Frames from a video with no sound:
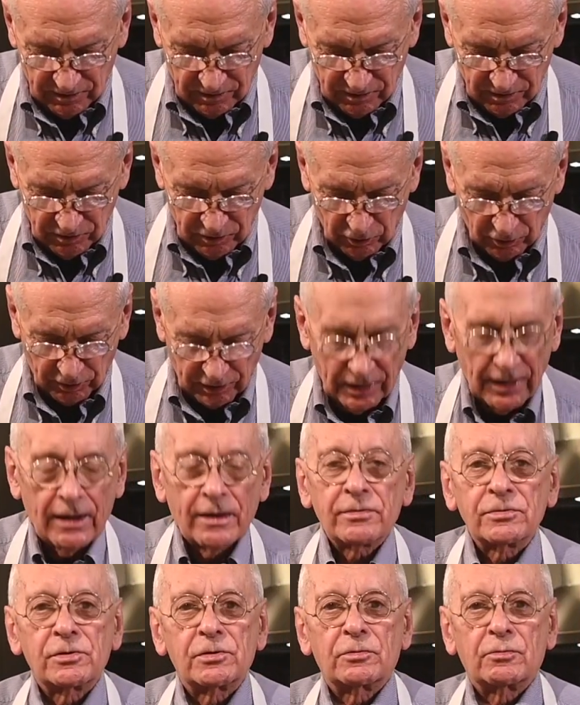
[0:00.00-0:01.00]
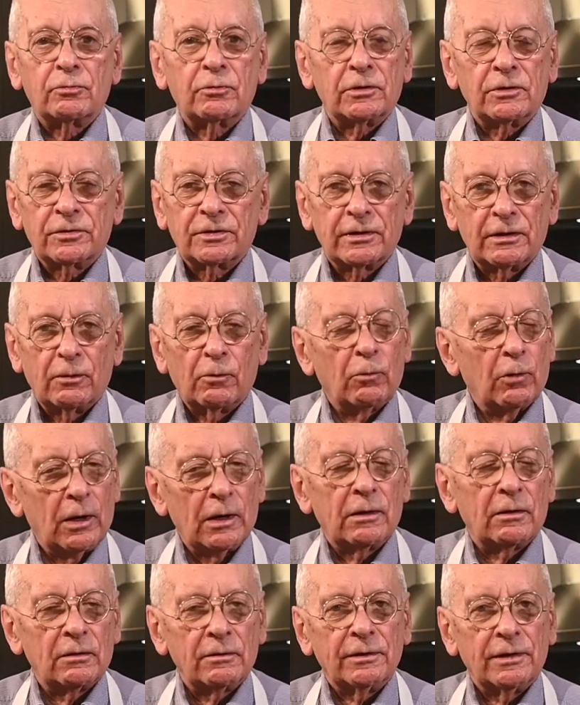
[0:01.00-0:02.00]
your guests will say,
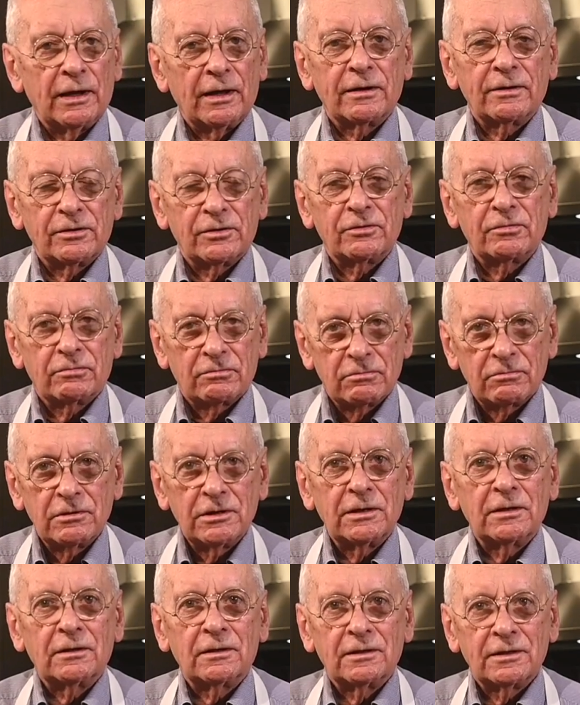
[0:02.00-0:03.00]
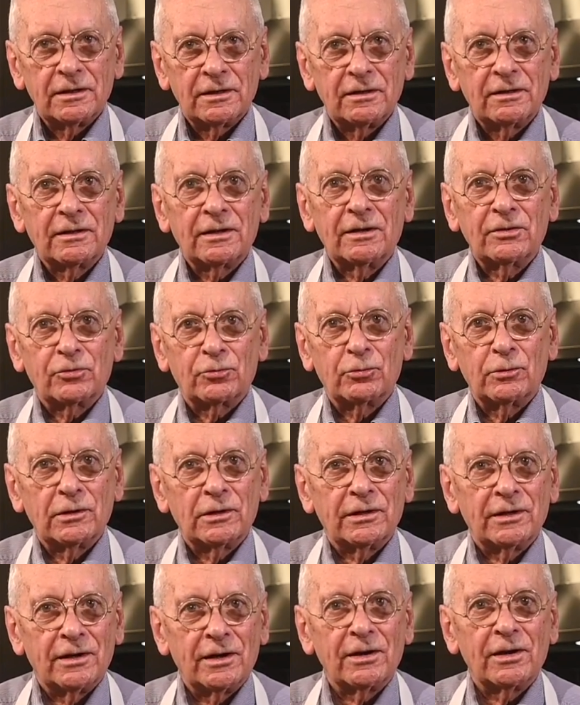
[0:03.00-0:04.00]
wow, that's really
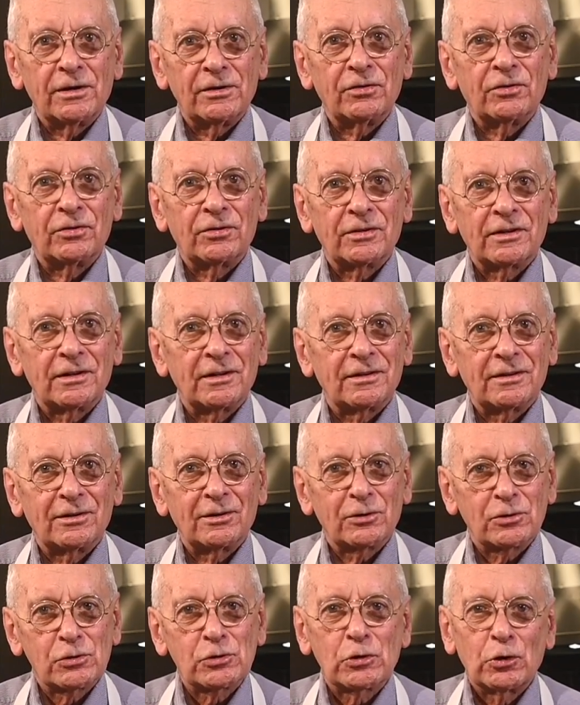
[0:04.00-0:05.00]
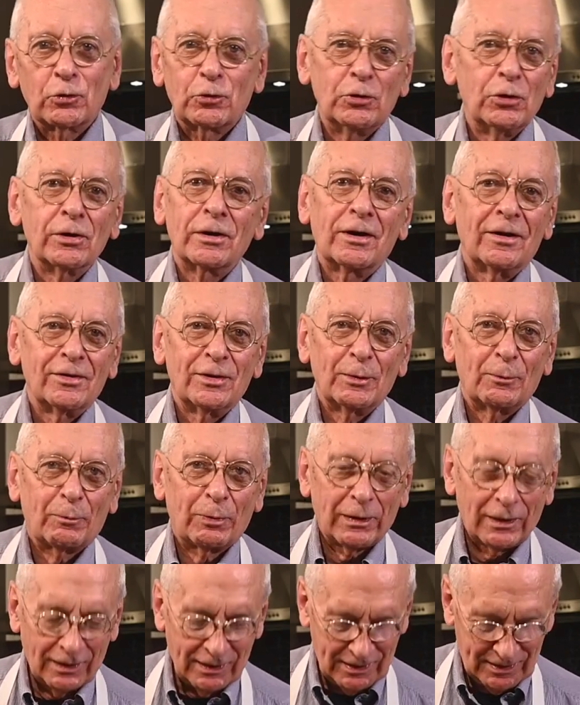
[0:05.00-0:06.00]
nice. That looks so good on the
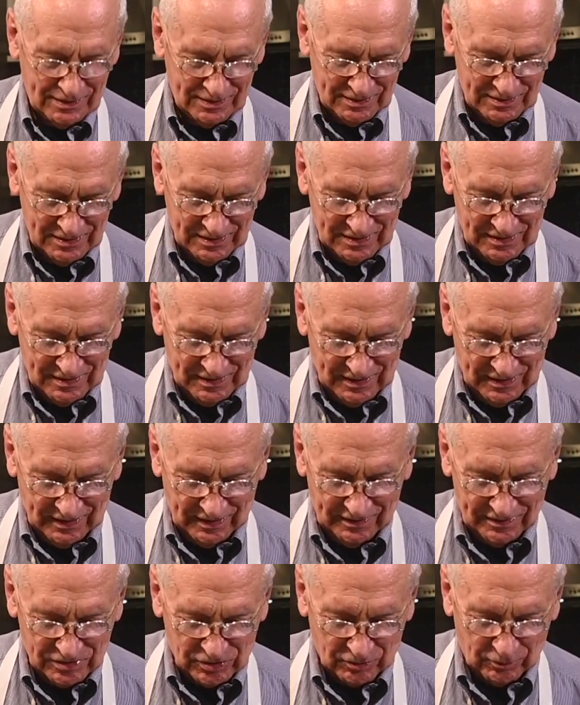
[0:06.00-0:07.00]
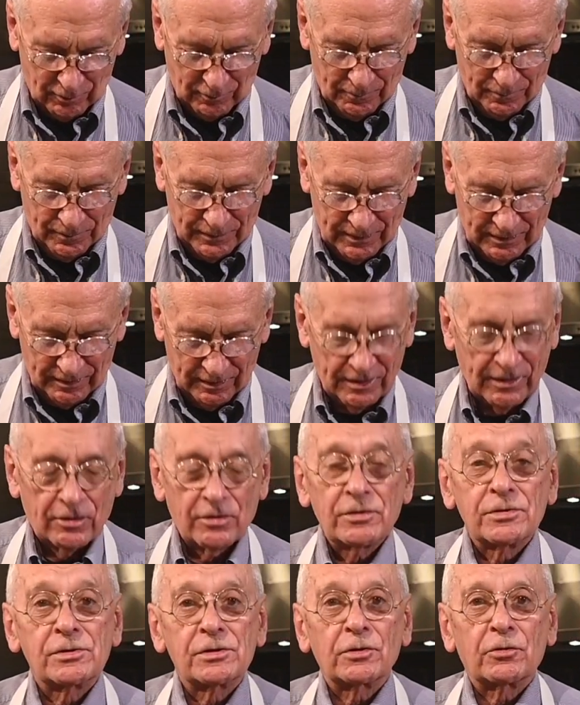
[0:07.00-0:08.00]
plate. And so
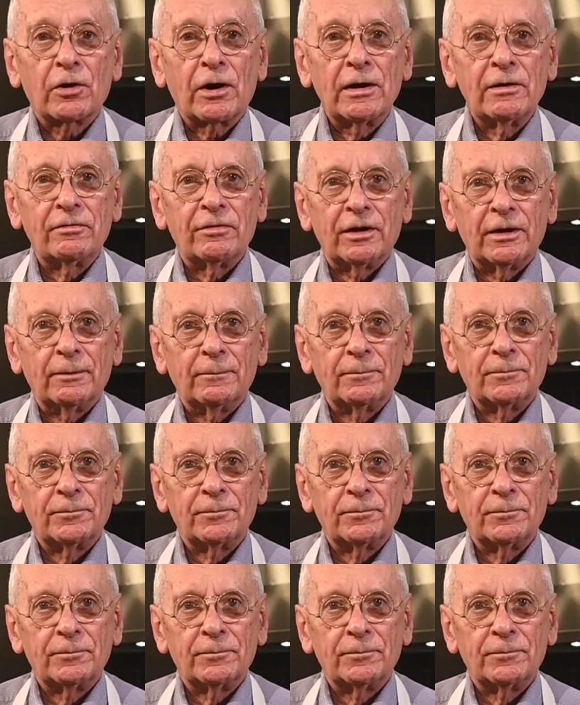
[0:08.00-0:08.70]
there's the gravy.